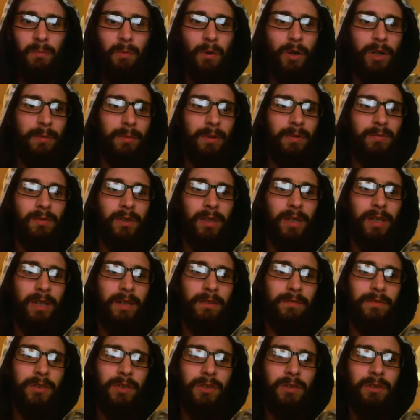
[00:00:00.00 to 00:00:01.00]
worried about running out
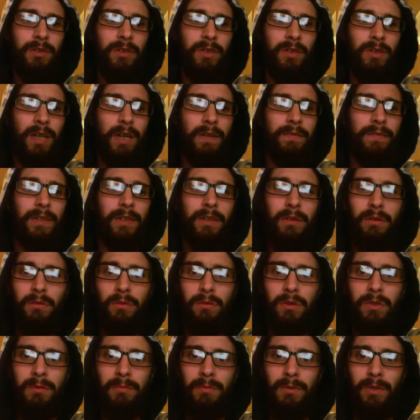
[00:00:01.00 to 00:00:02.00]
of juice, and having an
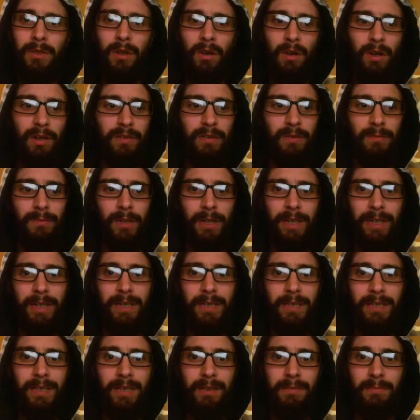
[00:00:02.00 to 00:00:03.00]
awesome guy from
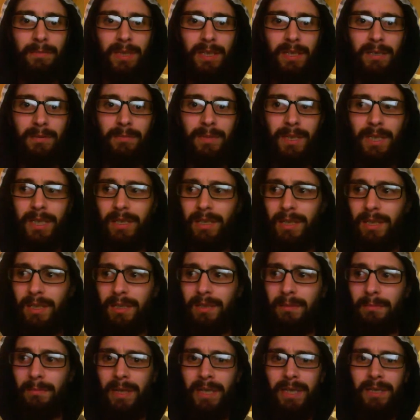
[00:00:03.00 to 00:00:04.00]
Reddit send me some nicotine
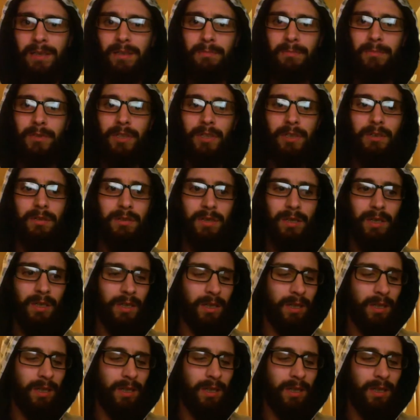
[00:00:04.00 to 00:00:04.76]
to make some juice,